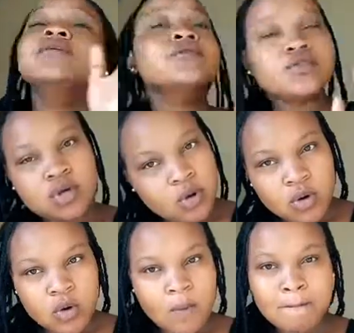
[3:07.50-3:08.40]
So
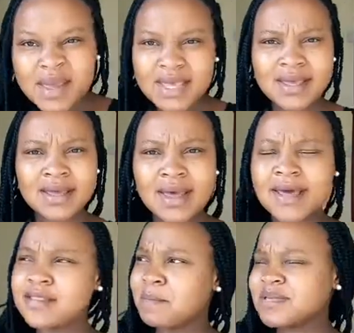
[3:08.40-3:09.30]
me
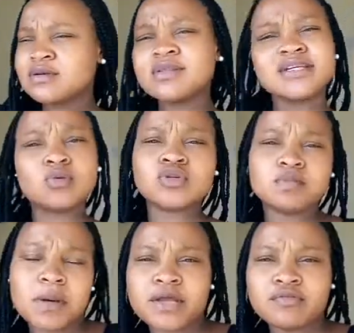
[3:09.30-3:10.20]
and the person that I was
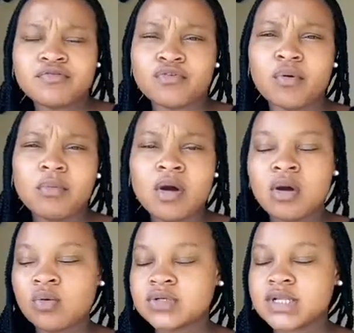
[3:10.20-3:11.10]
buying from
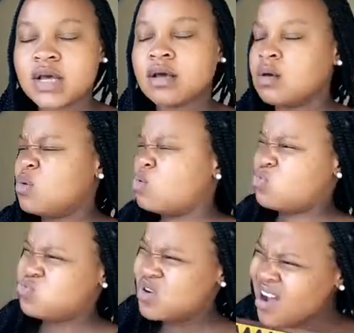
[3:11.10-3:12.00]
was like,
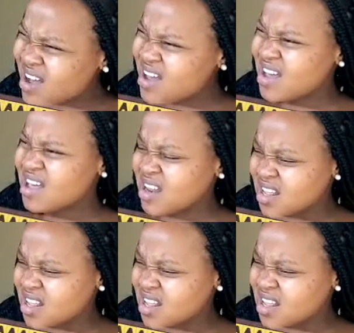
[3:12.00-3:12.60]
what?